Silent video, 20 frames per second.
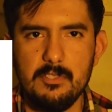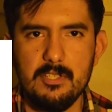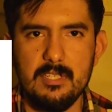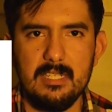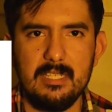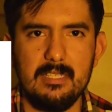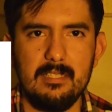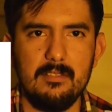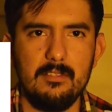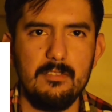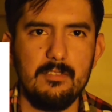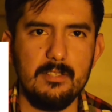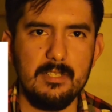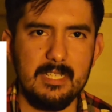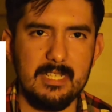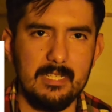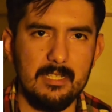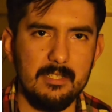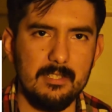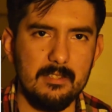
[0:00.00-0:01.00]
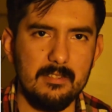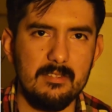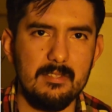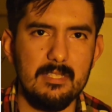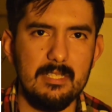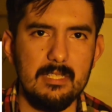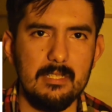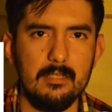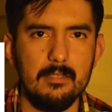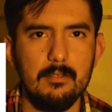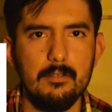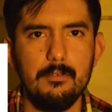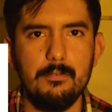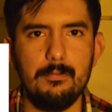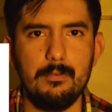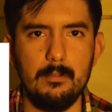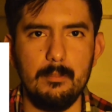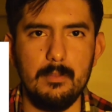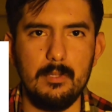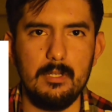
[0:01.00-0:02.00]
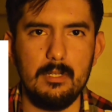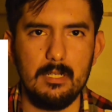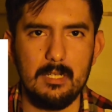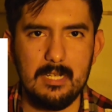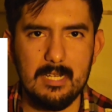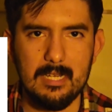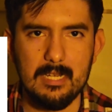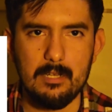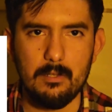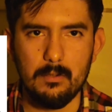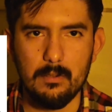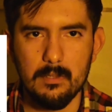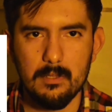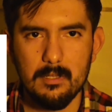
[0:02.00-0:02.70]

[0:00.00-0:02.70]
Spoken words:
chicken sucking on the teat from a cow.